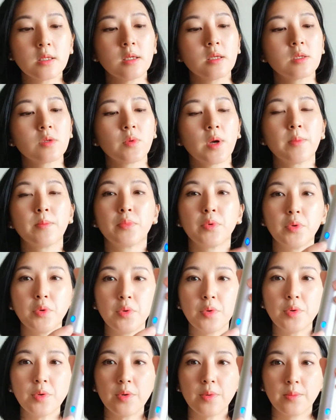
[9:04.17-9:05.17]
is what,
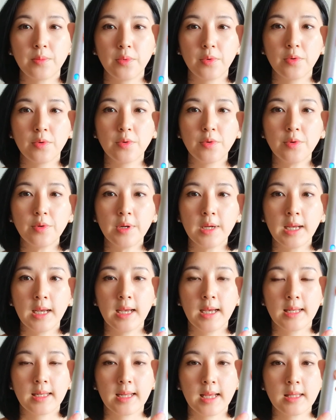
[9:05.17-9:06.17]
blue.
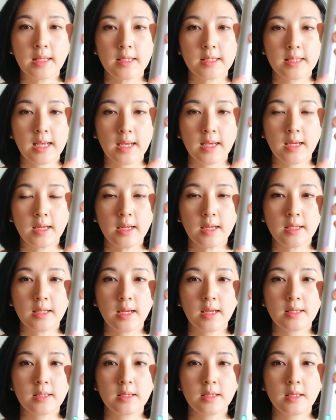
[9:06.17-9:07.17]
Then the second
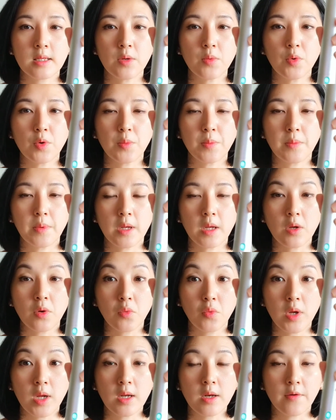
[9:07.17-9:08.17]
intensity will be
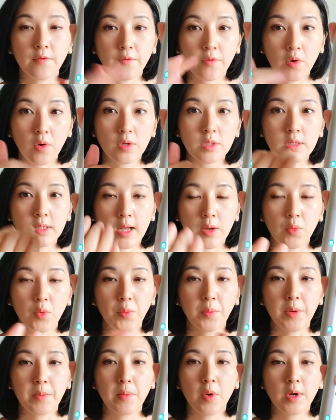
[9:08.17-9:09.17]
green, of course, that will
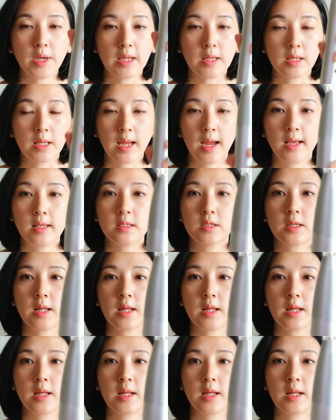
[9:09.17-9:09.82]
be more intense.